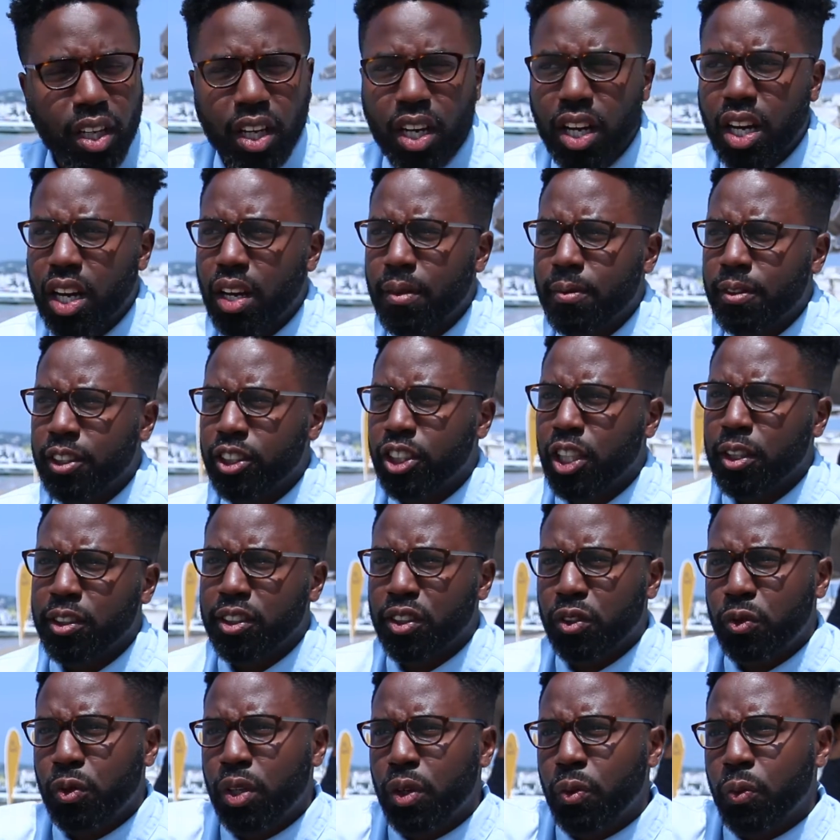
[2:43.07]
um, in terms
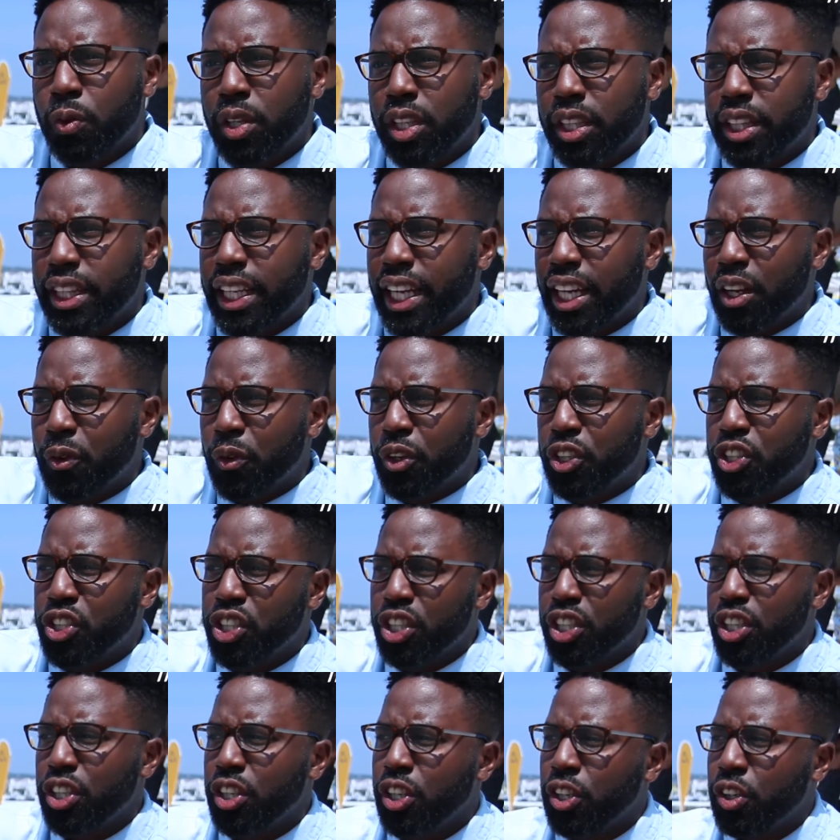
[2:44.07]
of what we think we
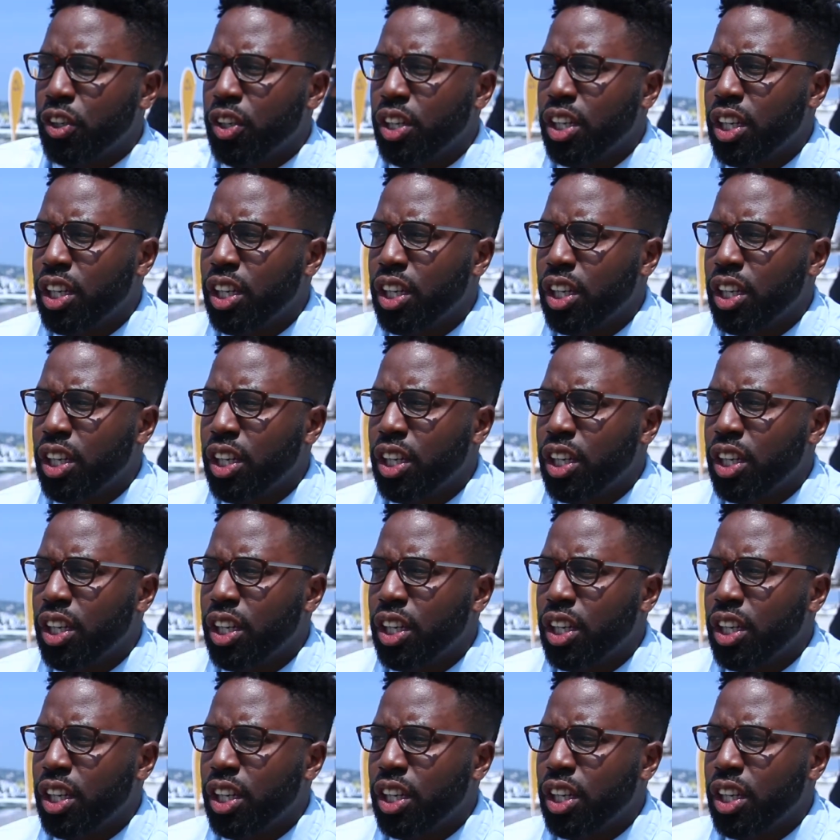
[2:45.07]
should do.